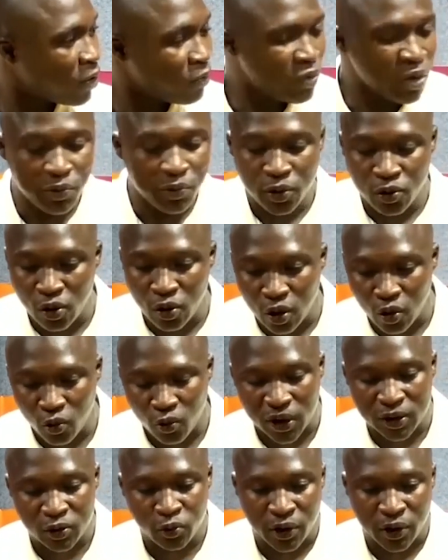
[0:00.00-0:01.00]
We will know
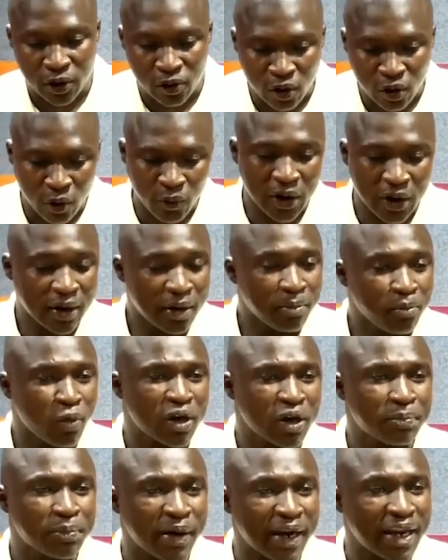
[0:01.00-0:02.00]
what we are wrong about.
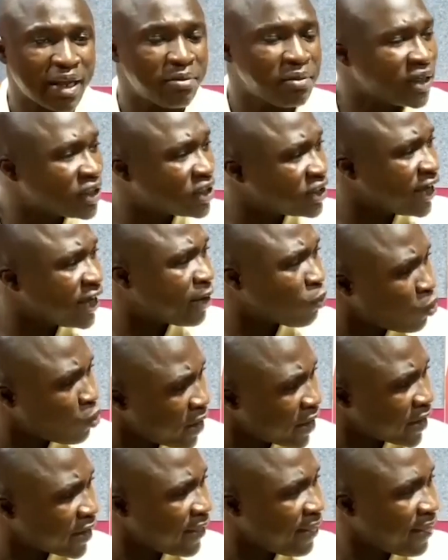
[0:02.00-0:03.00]
But parliamentary
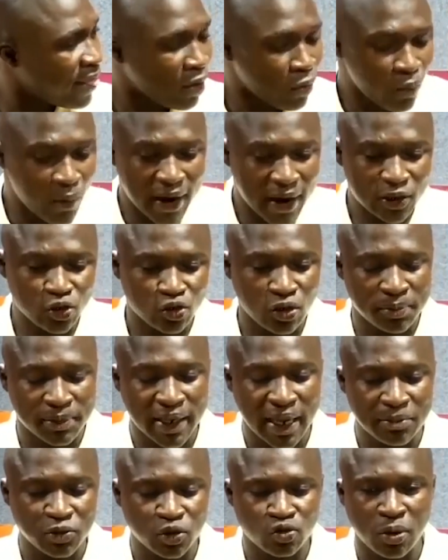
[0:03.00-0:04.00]
inquiry, where
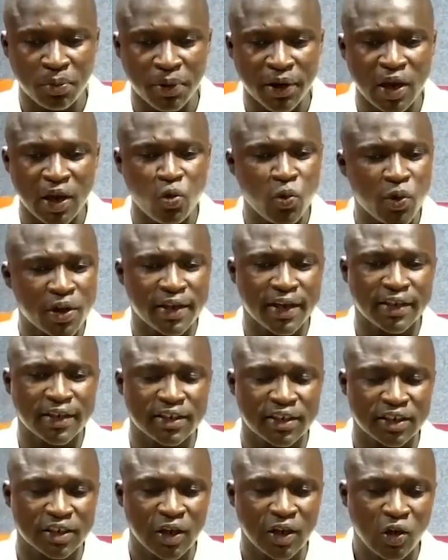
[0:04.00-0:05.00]
sometimes some key
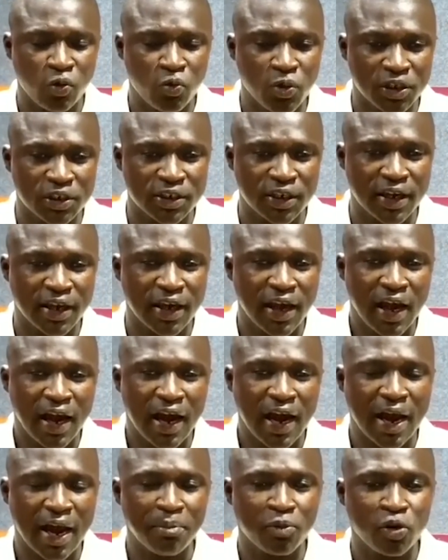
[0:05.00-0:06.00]
witnesses will say,
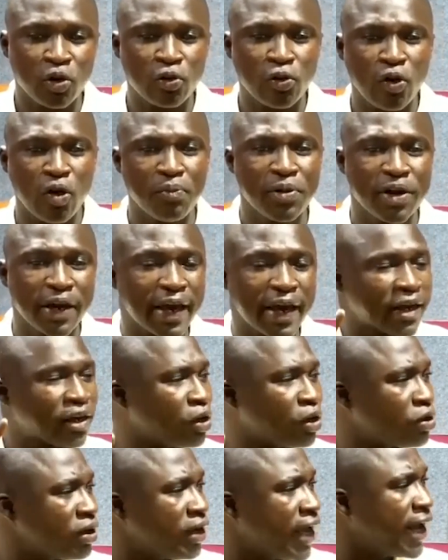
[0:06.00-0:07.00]
I am not
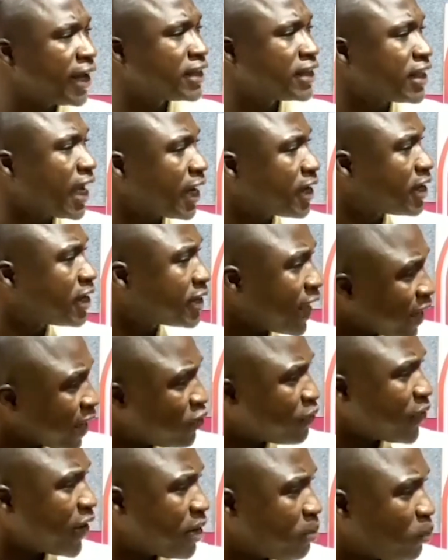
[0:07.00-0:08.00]
obligated. Exactly. Thank
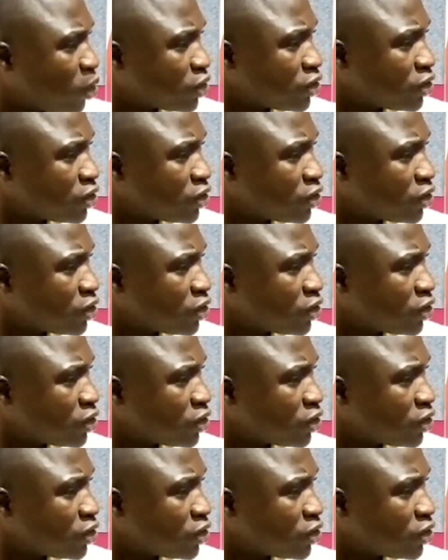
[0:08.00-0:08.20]
you very much.